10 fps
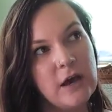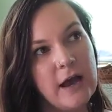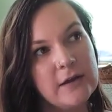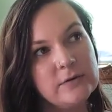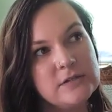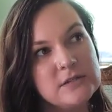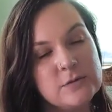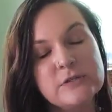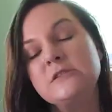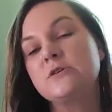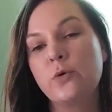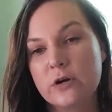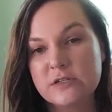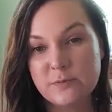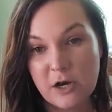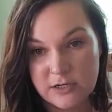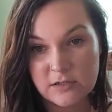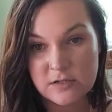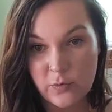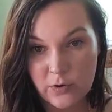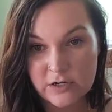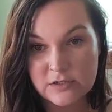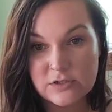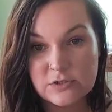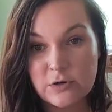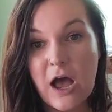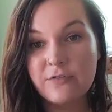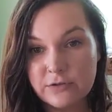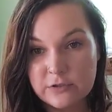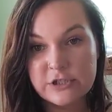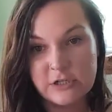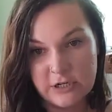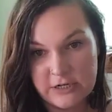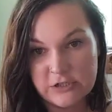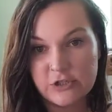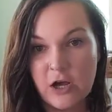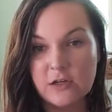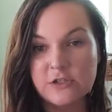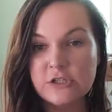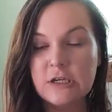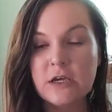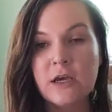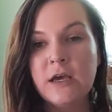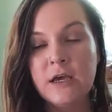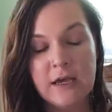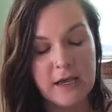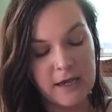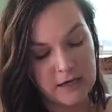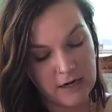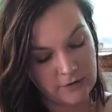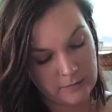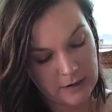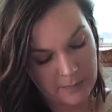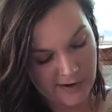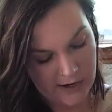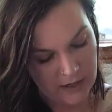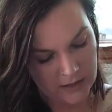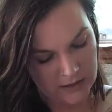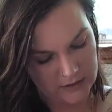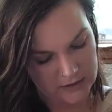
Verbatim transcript: I was doing the correspondence course through evolutionary astrology. And I remember